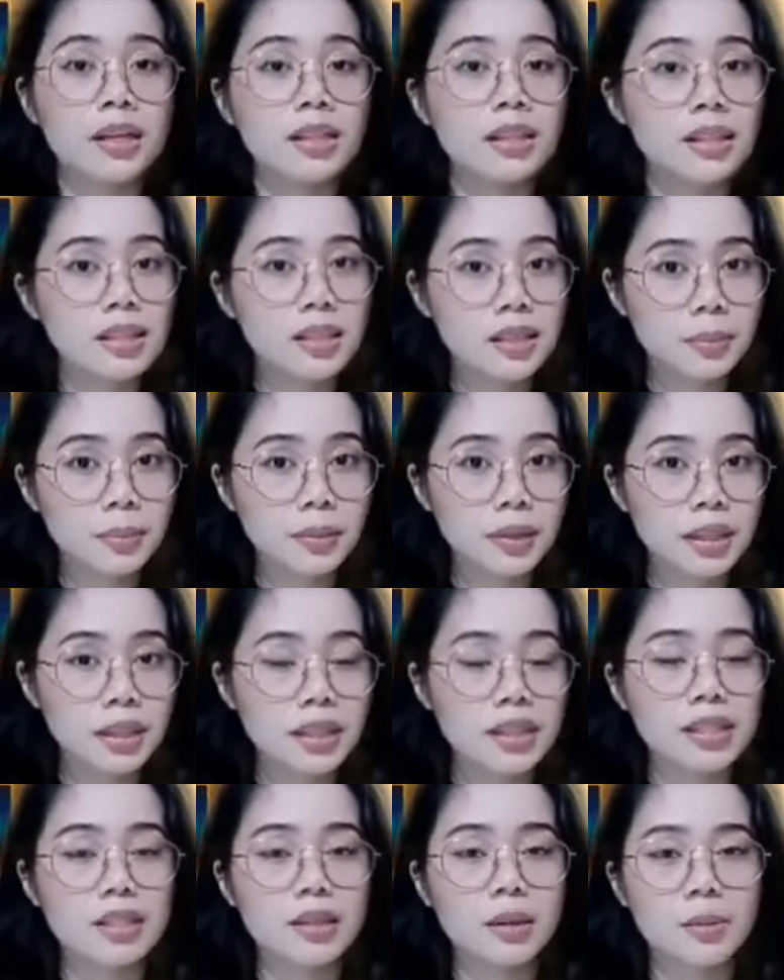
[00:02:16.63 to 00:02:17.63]
Discipline
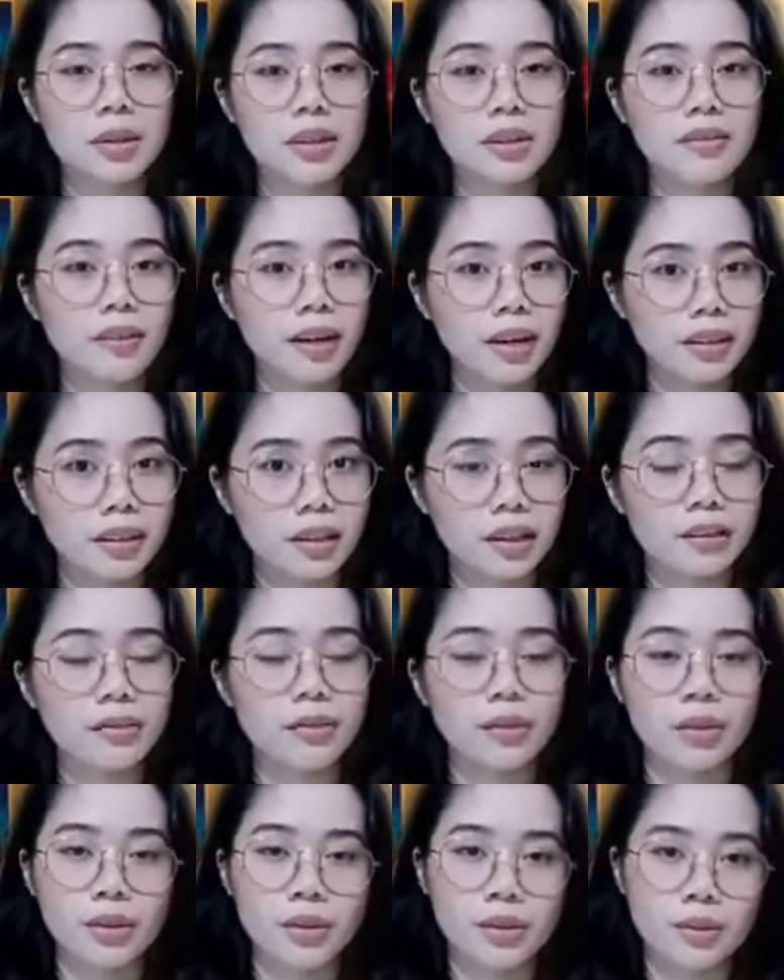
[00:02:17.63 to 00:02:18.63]
is something vital
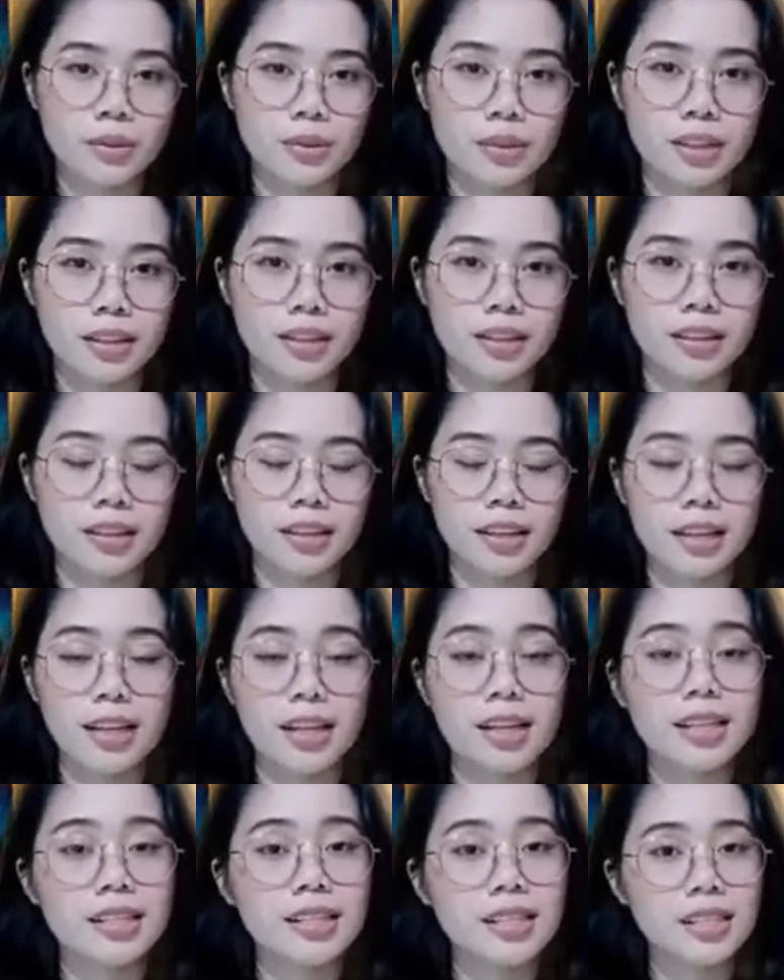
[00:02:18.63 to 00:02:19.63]
for a student.
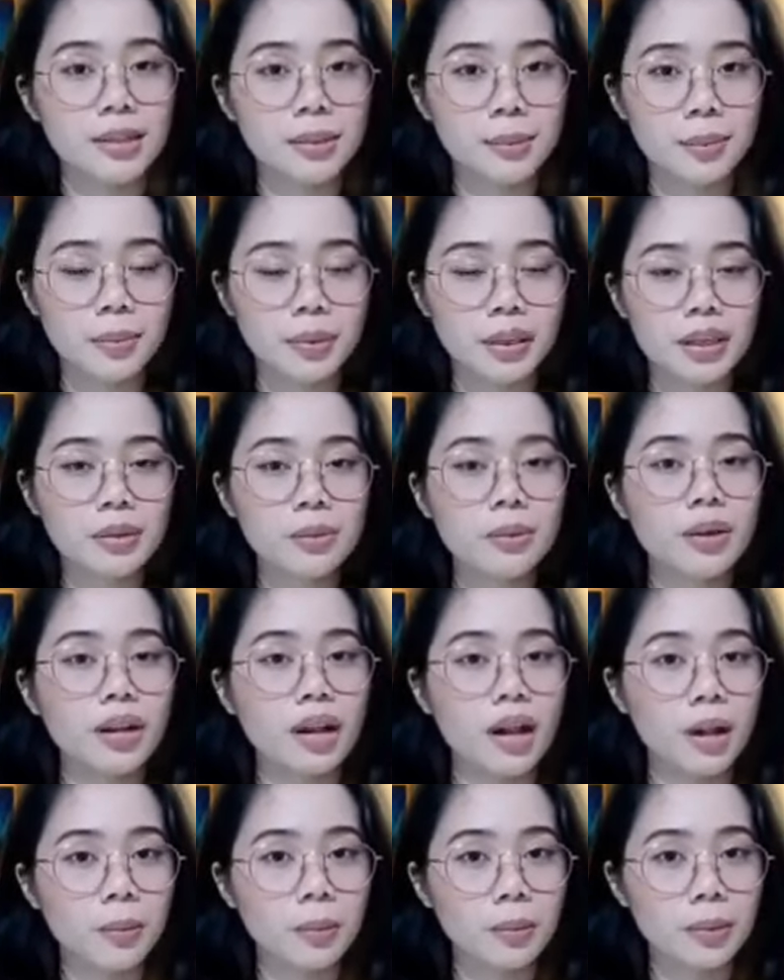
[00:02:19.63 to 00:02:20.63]
Discipline will
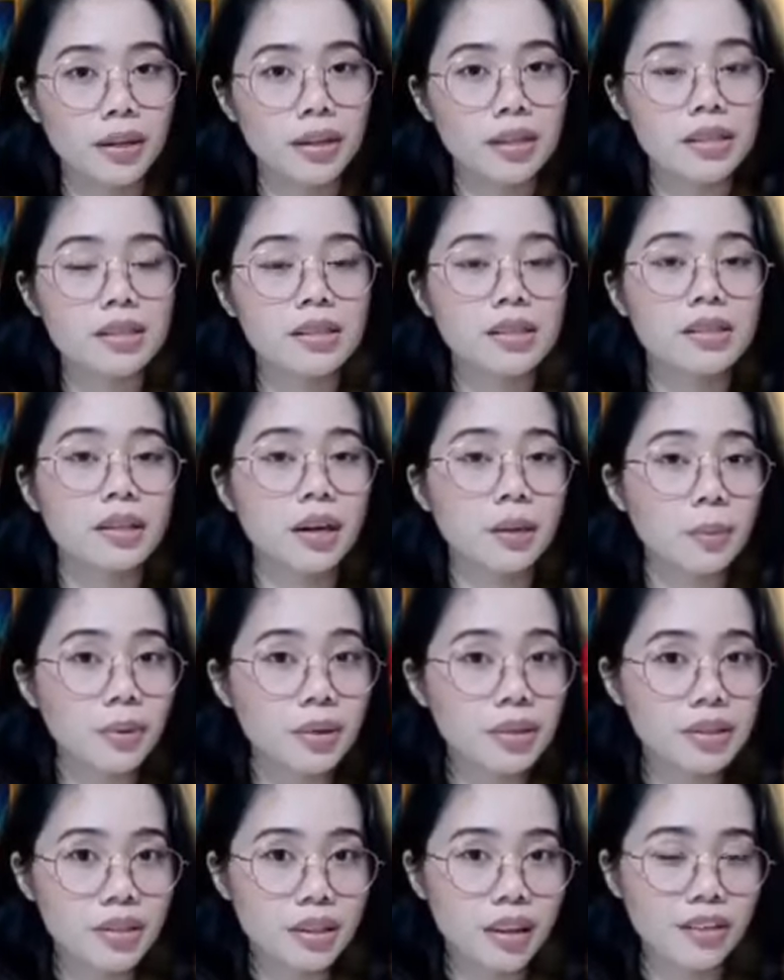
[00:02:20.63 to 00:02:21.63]
help us stop
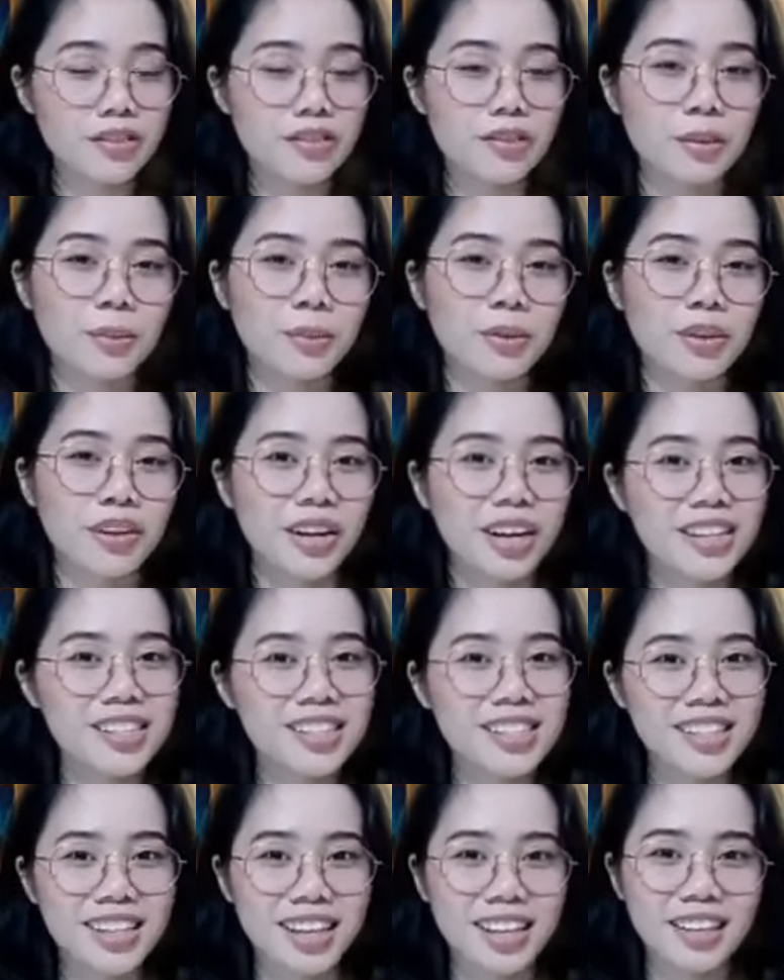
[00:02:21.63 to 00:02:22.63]
ourselves from
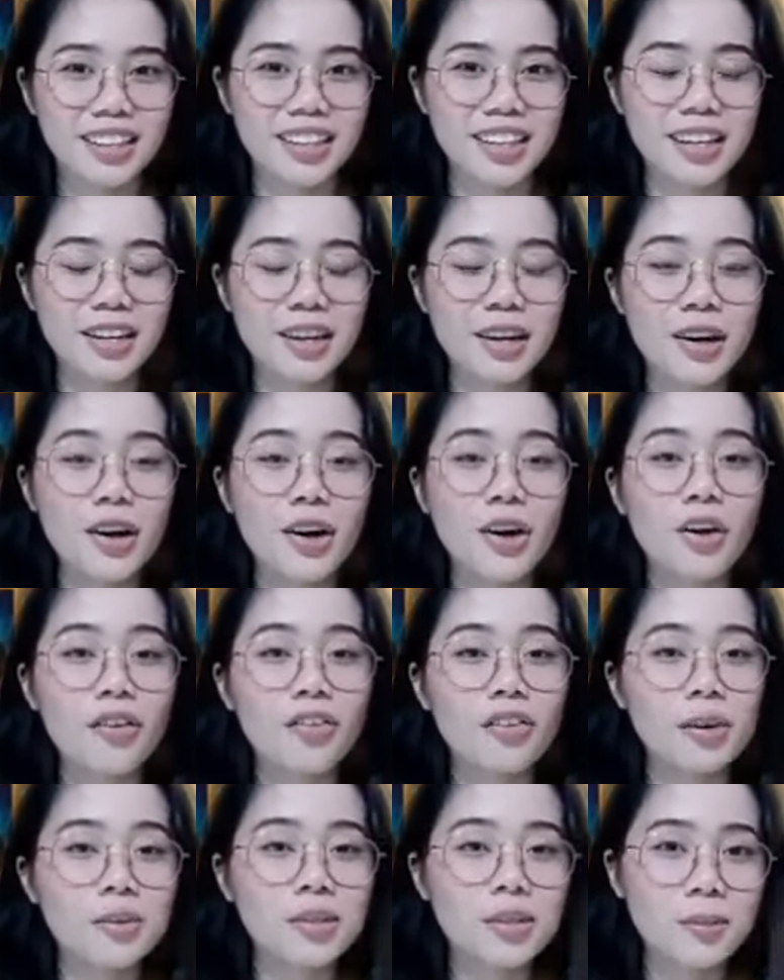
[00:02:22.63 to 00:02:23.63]
procrastinating or
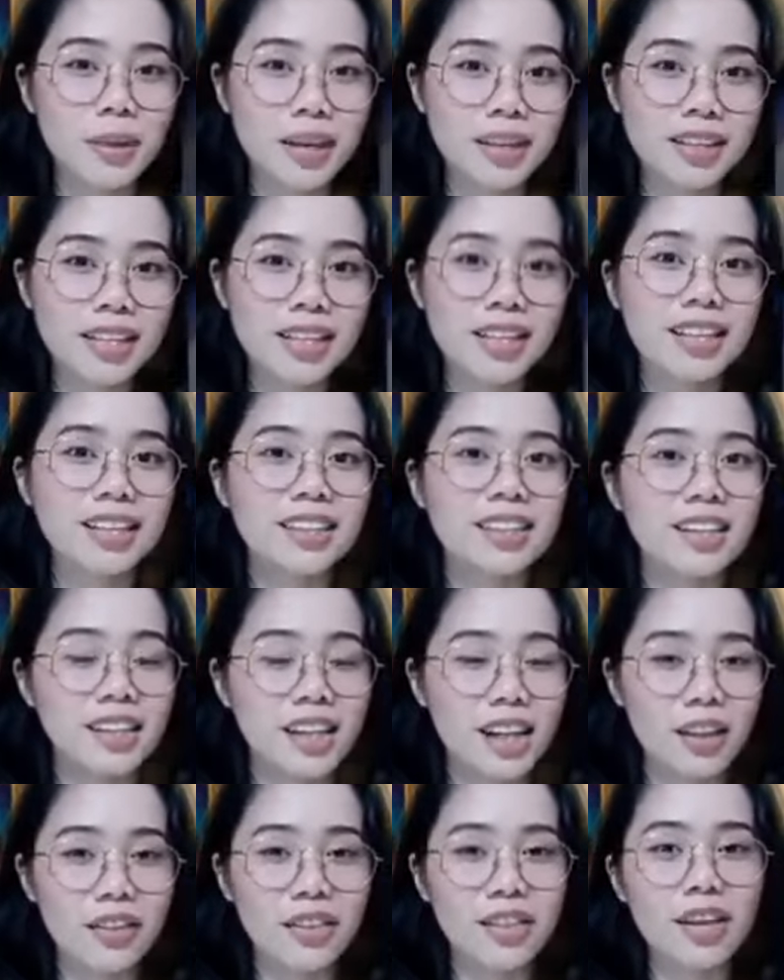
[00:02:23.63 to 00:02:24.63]
from spending an
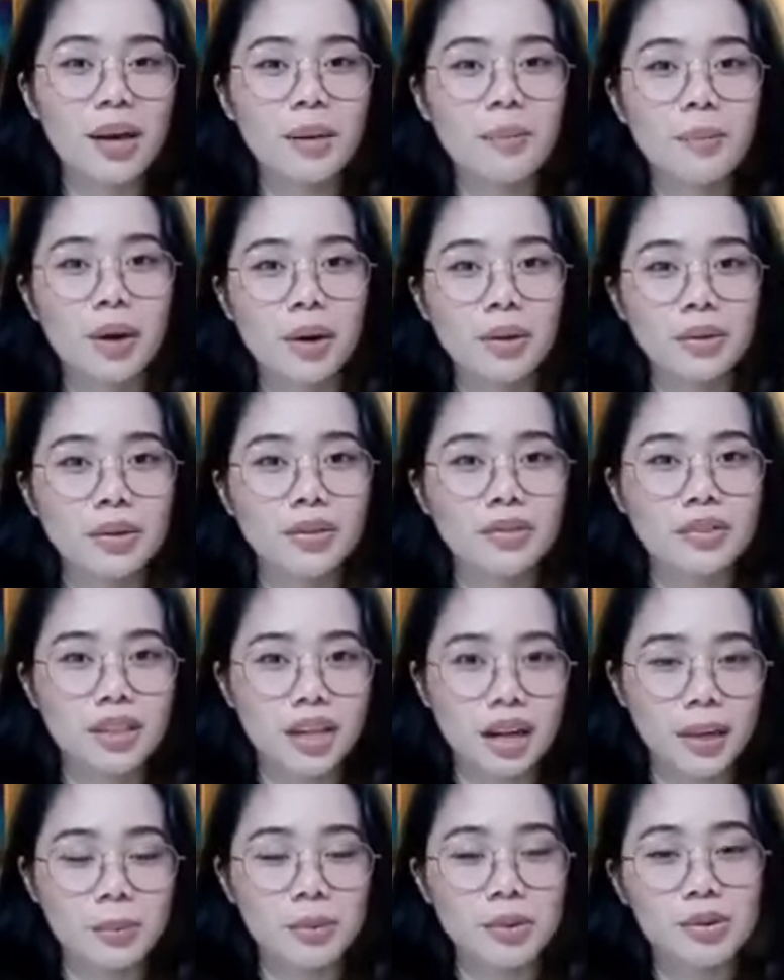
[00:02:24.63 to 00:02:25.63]
unhealthy amount of
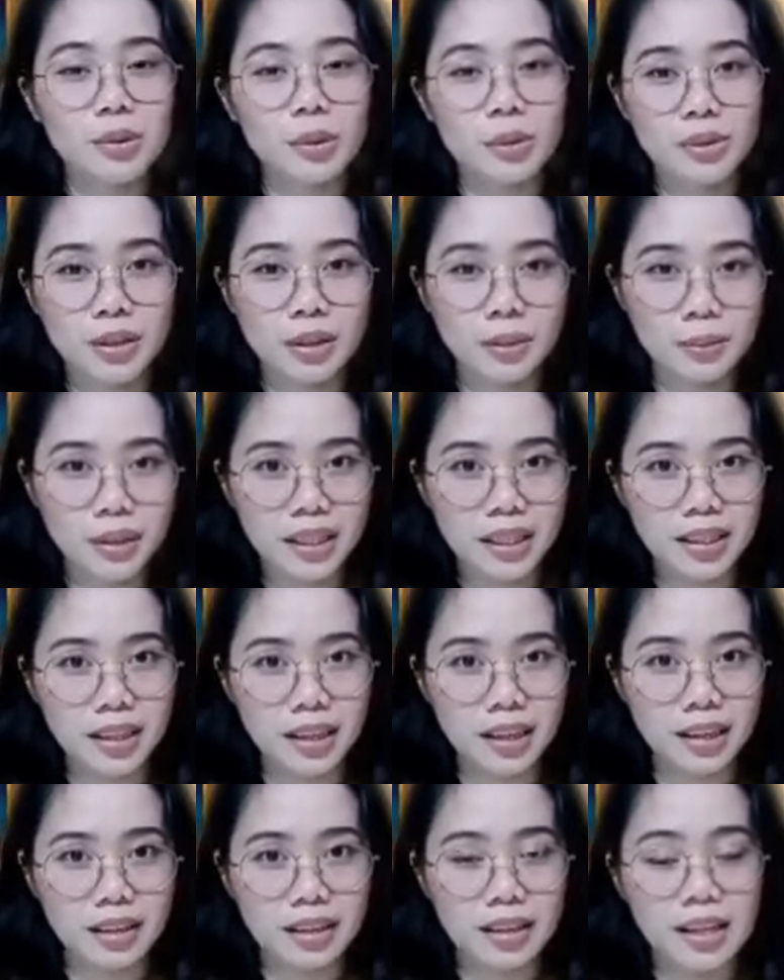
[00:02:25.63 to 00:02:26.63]
time on social media.